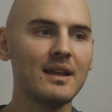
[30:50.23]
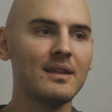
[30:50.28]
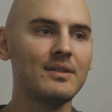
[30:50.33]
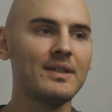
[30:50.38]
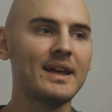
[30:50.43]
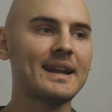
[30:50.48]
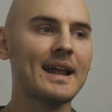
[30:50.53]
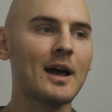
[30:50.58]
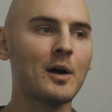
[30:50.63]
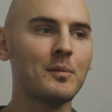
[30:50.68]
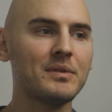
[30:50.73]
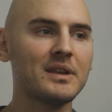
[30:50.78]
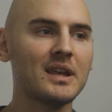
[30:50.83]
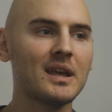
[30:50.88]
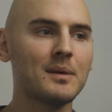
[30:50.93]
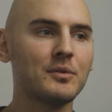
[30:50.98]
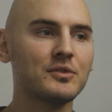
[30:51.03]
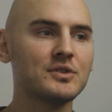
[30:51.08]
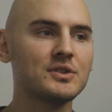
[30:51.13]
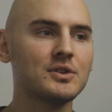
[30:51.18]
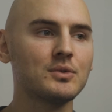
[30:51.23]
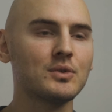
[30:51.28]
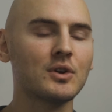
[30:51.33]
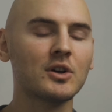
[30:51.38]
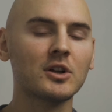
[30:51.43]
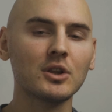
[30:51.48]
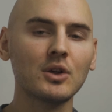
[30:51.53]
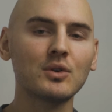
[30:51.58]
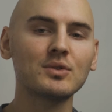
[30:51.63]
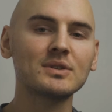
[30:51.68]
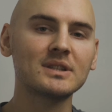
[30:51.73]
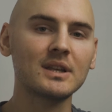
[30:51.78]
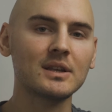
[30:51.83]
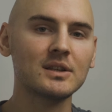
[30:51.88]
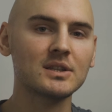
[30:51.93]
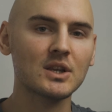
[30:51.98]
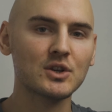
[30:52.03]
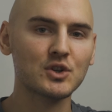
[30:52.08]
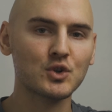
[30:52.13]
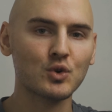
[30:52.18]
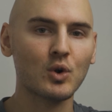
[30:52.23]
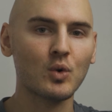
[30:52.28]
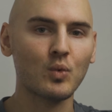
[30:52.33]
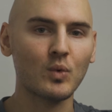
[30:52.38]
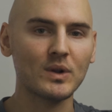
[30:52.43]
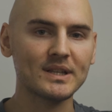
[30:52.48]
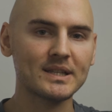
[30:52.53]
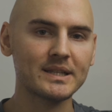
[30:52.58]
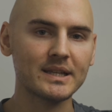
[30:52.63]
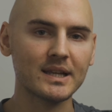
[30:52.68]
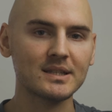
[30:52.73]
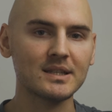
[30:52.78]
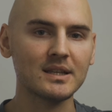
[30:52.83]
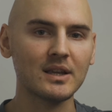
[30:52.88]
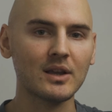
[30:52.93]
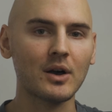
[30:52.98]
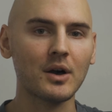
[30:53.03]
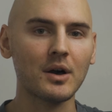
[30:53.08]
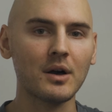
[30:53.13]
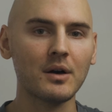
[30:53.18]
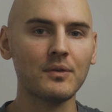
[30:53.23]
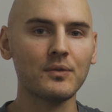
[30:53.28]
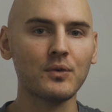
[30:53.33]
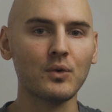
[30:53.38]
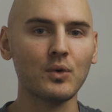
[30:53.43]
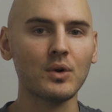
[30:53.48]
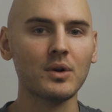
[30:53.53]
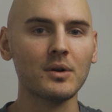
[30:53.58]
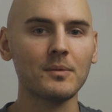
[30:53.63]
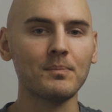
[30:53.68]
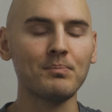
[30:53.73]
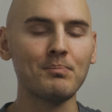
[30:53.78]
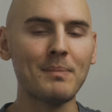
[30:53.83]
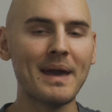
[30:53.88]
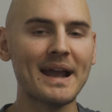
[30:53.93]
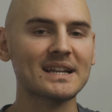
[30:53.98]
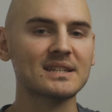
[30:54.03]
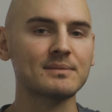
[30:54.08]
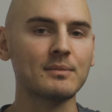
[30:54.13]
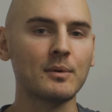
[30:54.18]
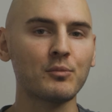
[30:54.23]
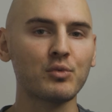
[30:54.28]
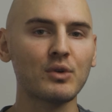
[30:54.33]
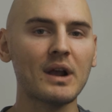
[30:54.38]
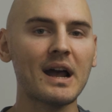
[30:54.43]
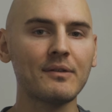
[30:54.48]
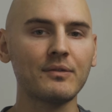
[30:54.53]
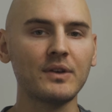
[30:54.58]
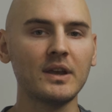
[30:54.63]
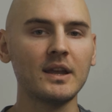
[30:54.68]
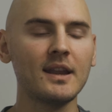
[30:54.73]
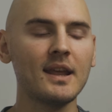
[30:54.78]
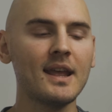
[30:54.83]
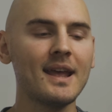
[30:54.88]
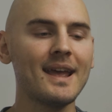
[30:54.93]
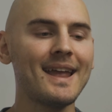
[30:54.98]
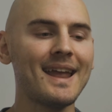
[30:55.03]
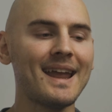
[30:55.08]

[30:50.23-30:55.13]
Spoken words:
then I'll be able to close this short 160 call for maximum profit,